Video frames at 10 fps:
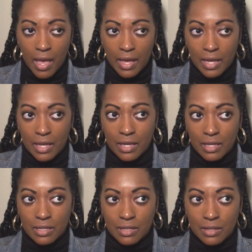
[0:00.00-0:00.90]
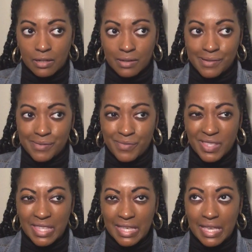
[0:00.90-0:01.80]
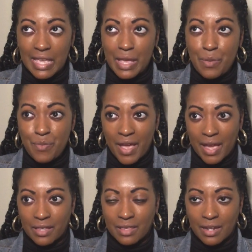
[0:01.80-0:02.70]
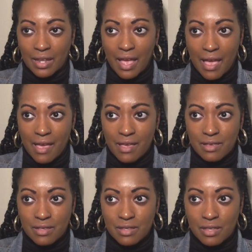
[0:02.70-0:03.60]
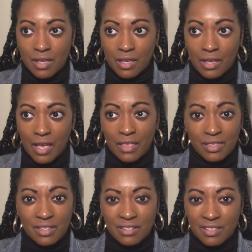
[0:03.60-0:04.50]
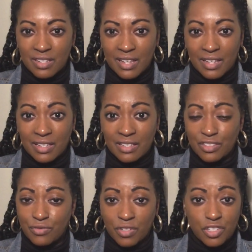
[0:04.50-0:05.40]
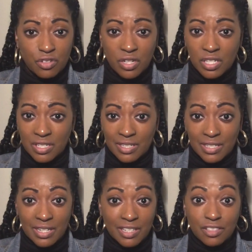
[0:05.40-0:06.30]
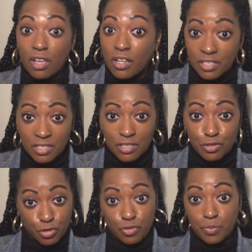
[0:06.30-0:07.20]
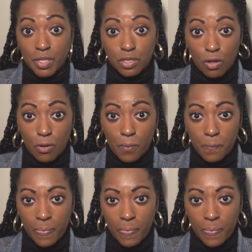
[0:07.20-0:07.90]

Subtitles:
and the impact that it has at the end of the day is frustration and exhaustion, truth be told.